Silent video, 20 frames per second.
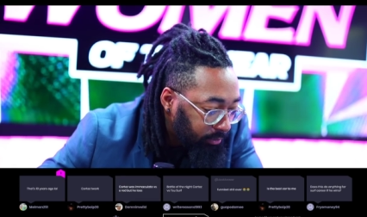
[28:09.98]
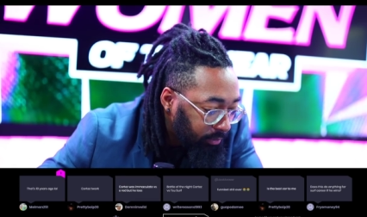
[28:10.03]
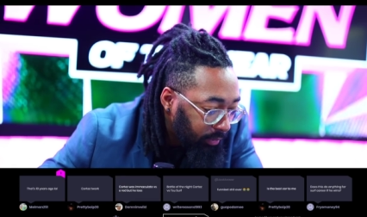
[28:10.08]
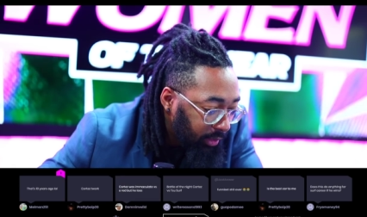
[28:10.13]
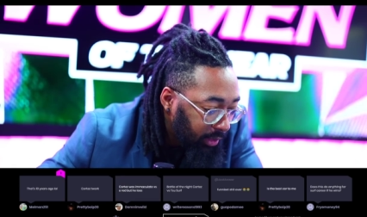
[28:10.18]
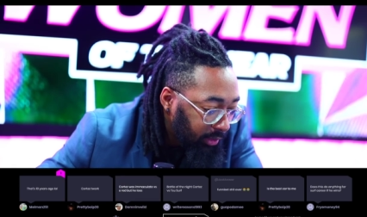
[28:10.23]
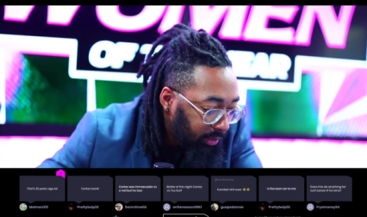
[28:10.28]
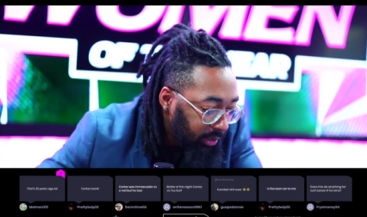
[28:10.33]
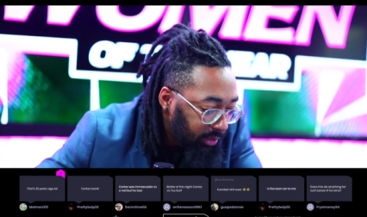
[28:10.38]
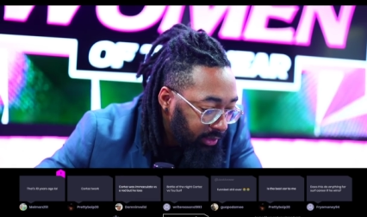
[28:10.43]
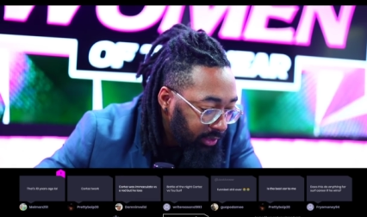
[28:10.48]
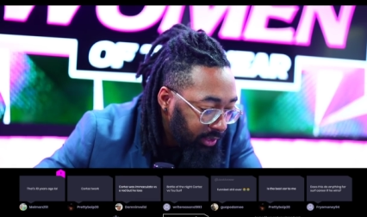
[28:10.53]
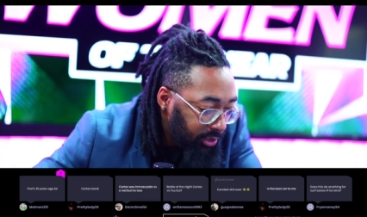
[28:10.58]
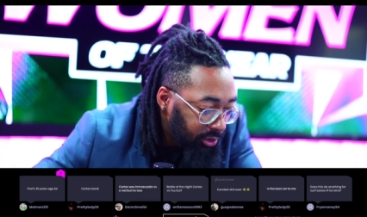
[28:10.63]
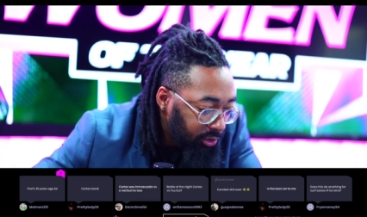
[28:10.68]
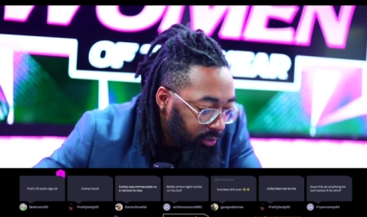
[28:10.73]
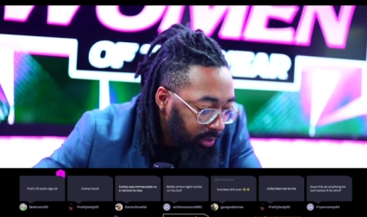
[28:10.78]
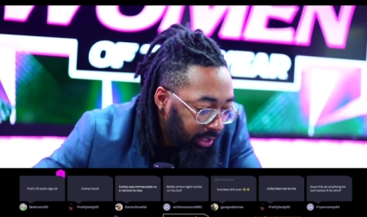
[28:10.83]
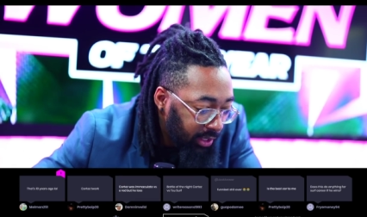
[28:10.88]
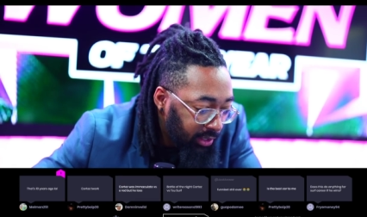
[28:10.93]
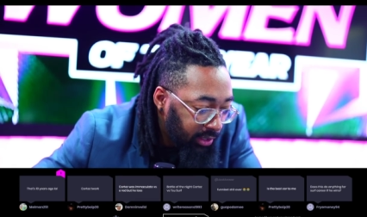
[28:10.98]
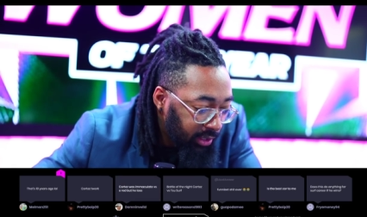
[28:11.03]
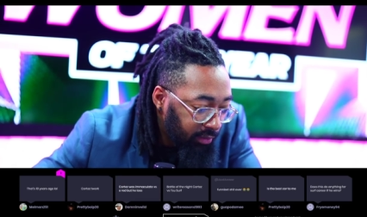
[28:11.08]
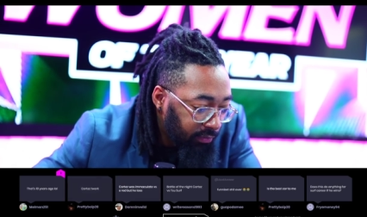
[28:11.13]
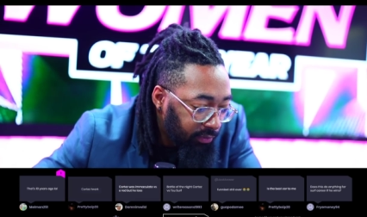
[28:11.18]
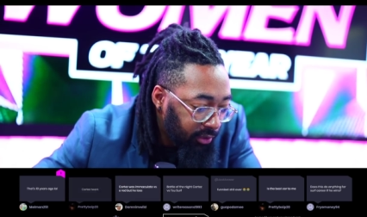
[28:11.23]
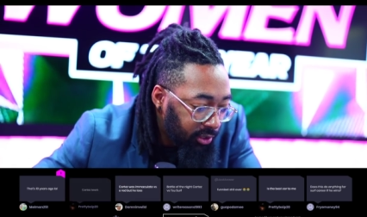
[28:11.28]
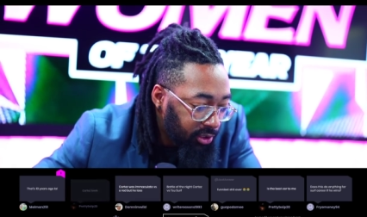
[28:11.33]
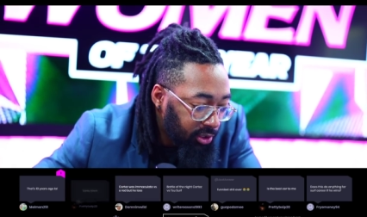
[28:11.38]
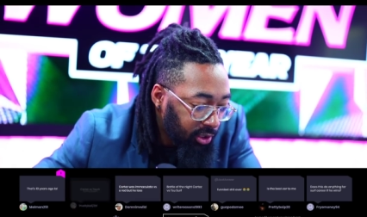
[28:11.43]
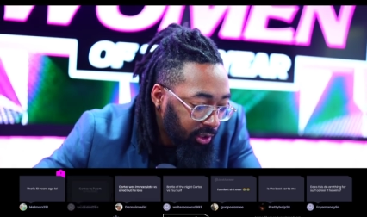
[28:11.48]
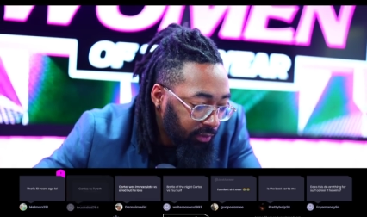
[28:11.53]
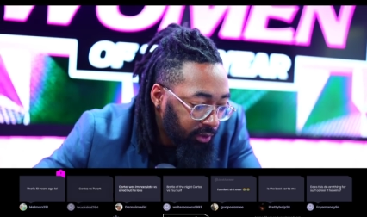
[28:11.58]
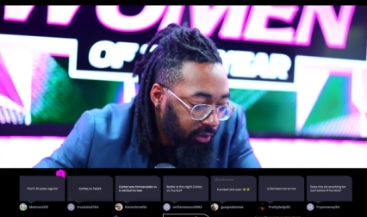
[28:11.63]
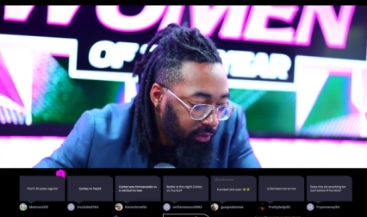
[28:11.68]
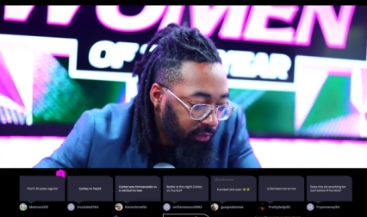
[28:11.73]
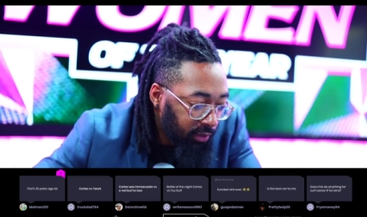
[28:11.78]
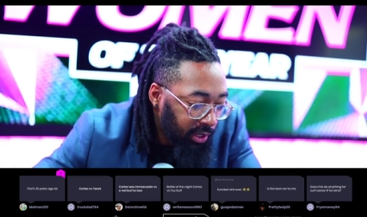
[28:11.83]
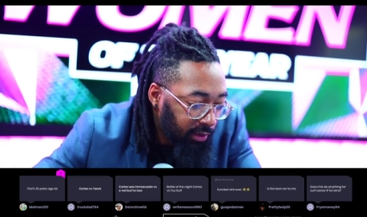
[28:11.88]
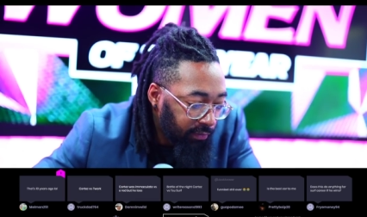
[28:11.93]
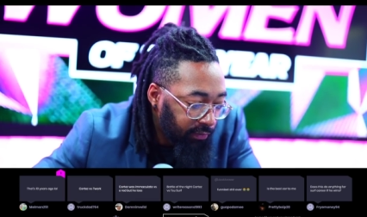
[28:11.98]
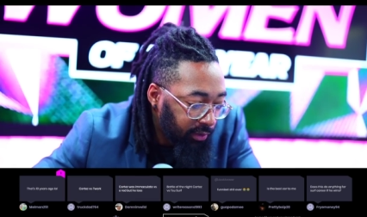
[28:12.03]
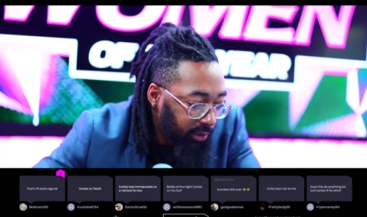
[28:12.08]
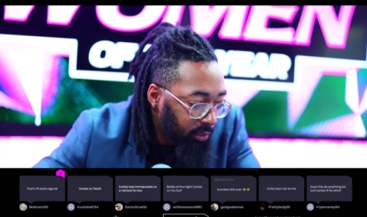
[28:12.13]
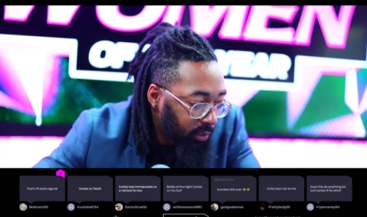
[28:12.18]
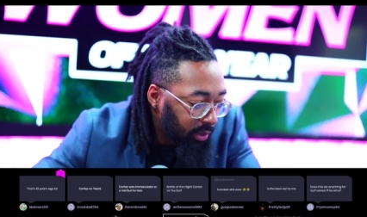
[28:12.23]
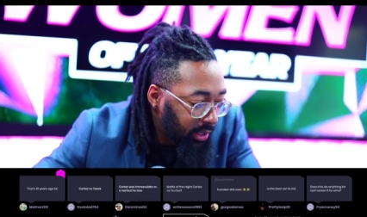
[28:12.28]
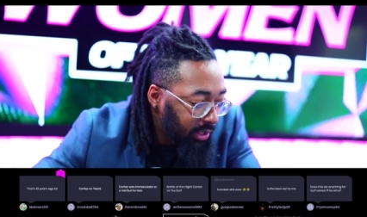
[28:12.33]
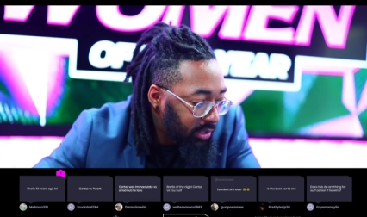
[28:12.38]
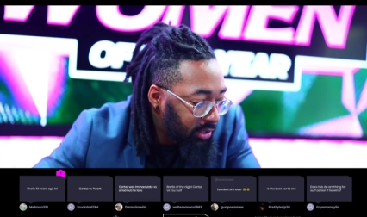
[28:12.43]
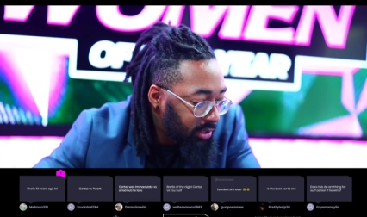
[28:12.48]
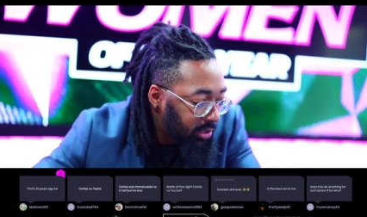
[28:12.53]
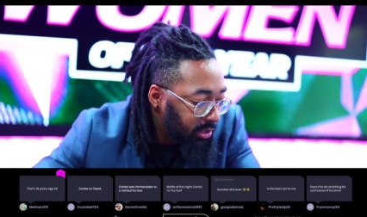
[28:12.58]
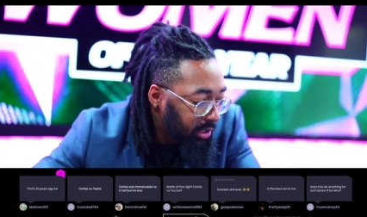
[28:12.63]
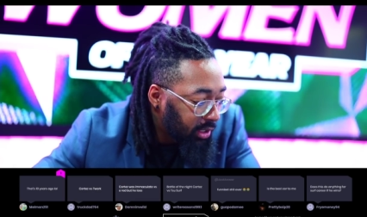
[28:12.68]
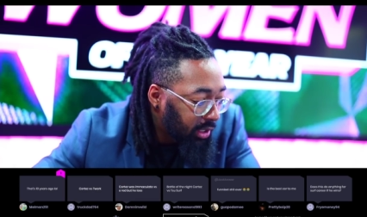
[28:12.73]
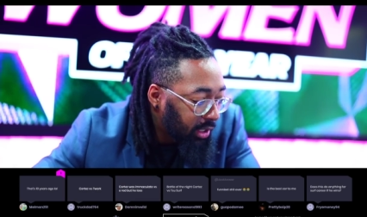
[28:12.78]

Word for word: Does this do anything for Surf career if he wins?